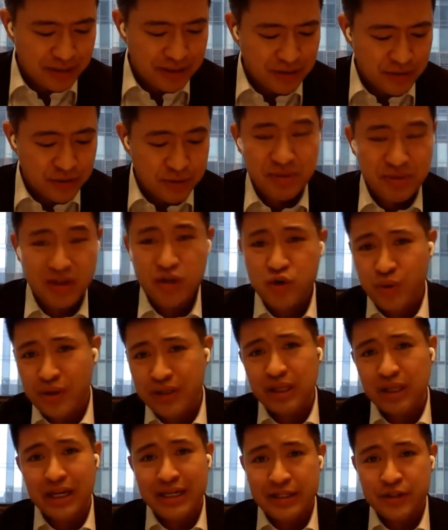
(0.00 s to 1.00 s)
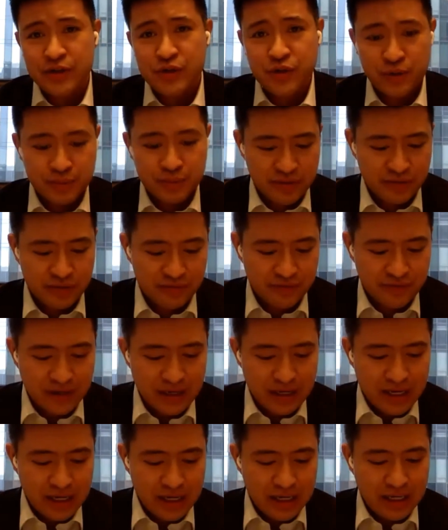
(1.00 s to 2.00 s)
but there's been a trend line in terms
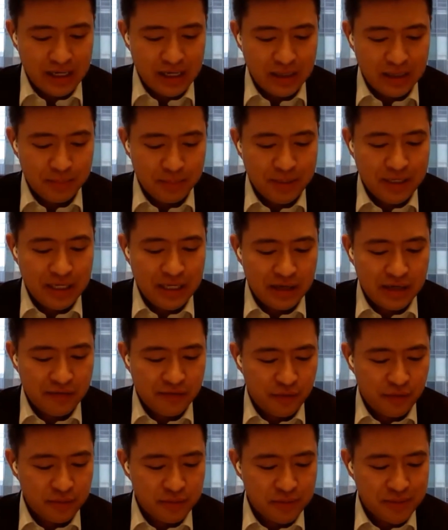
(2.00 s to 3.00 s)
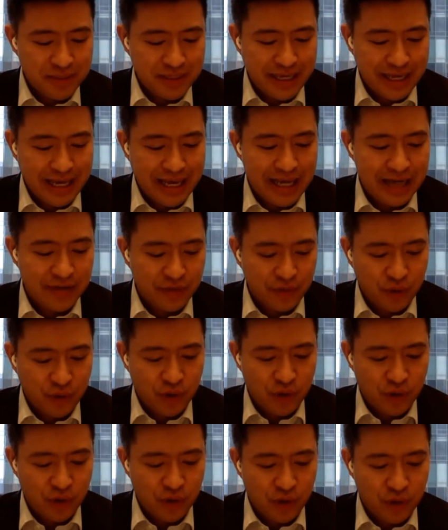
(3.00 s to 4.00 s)
of PE firms being ahead of
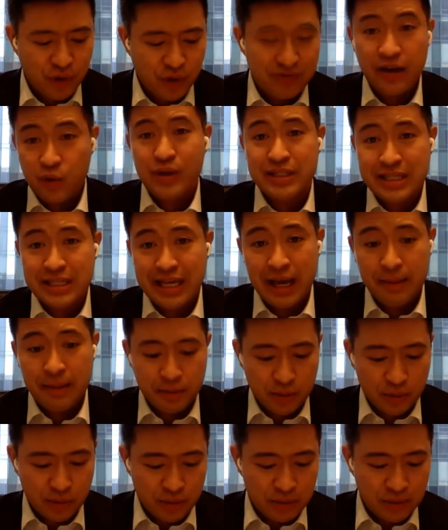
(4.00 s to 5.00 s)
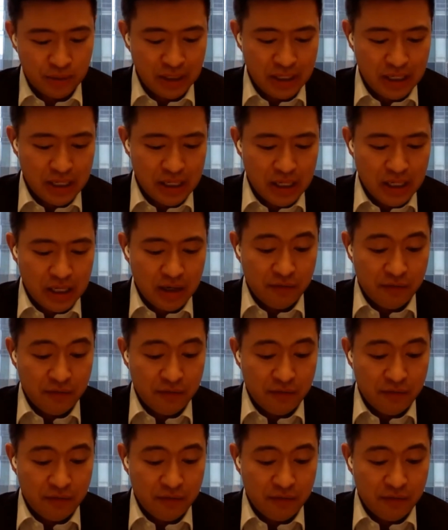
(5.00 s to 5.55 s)
the curve and how they raise capital